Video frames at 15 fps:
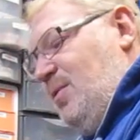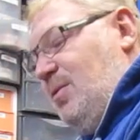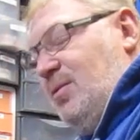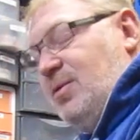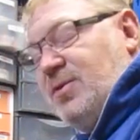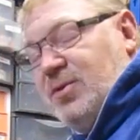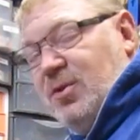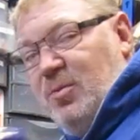
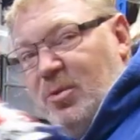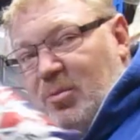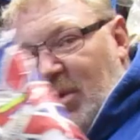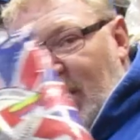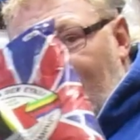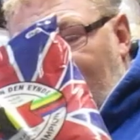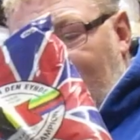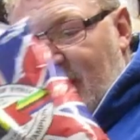the Super
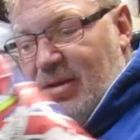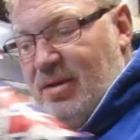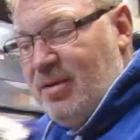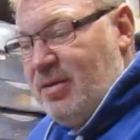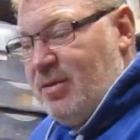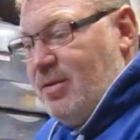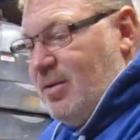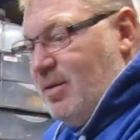Black,
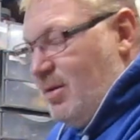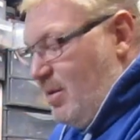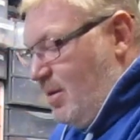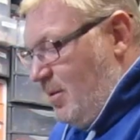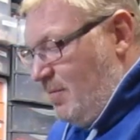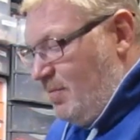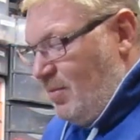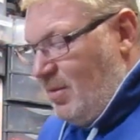
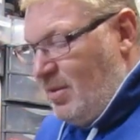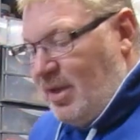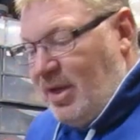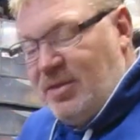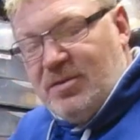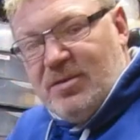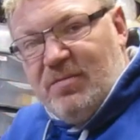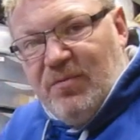
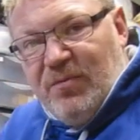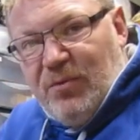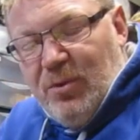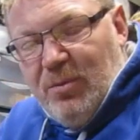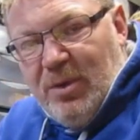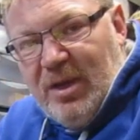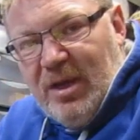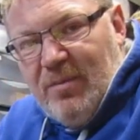add some
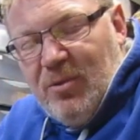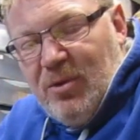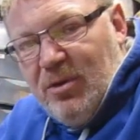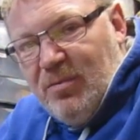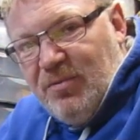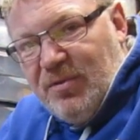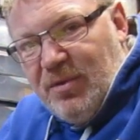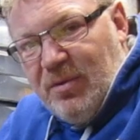Formula M
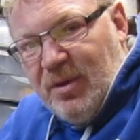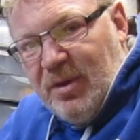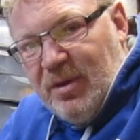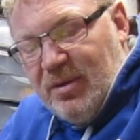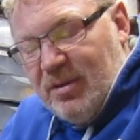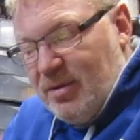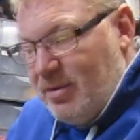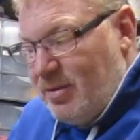herbs to it.
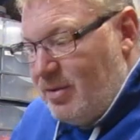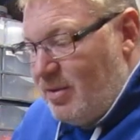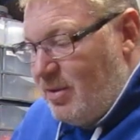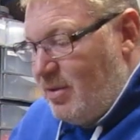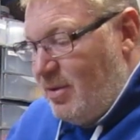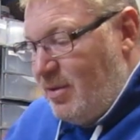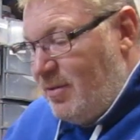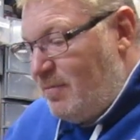
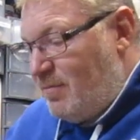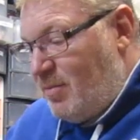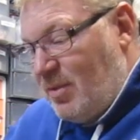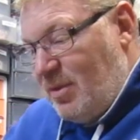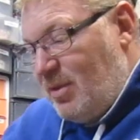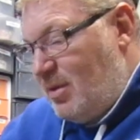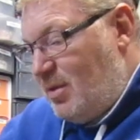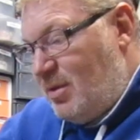
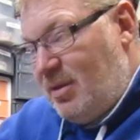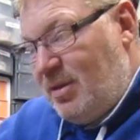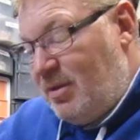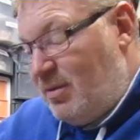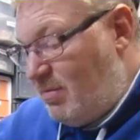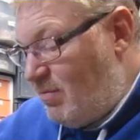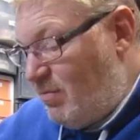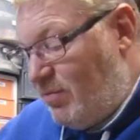
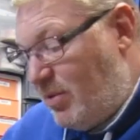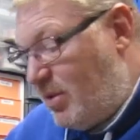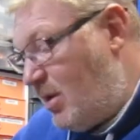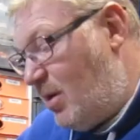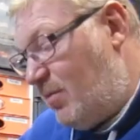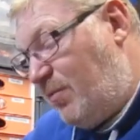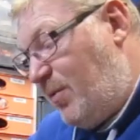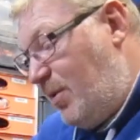I
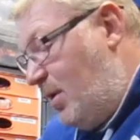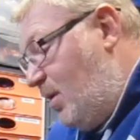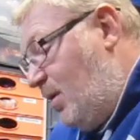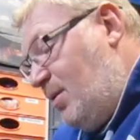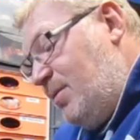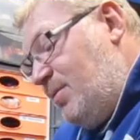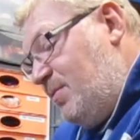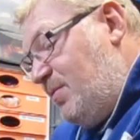
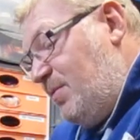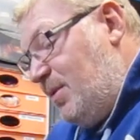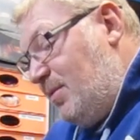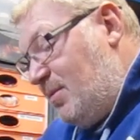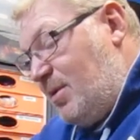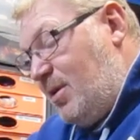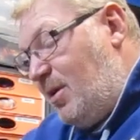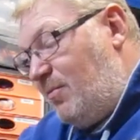
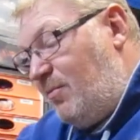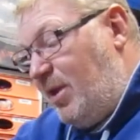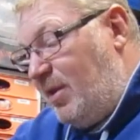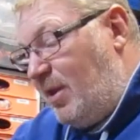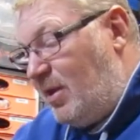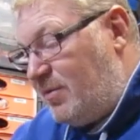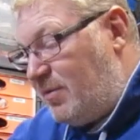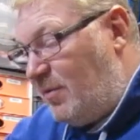can't rate
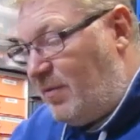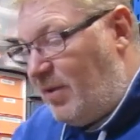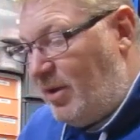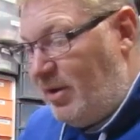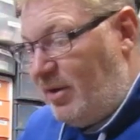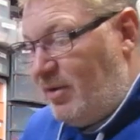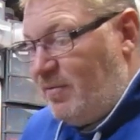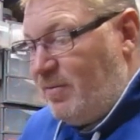that stuff
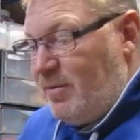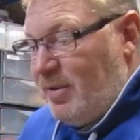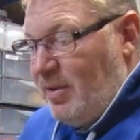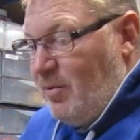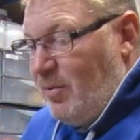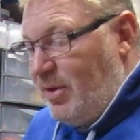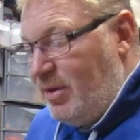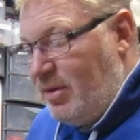highly enough. In
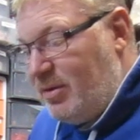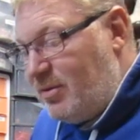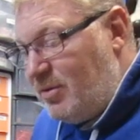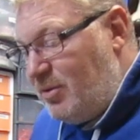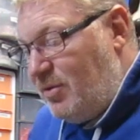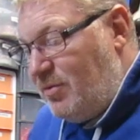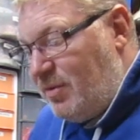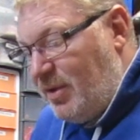the winter,
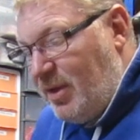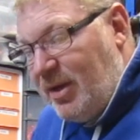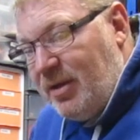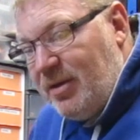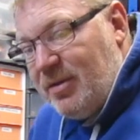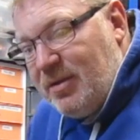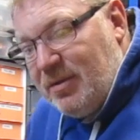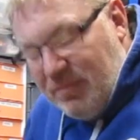using
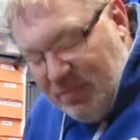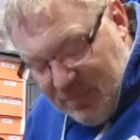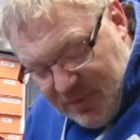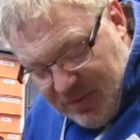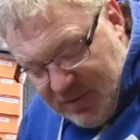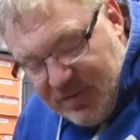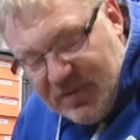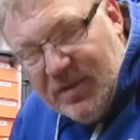that
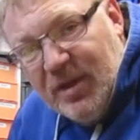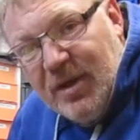is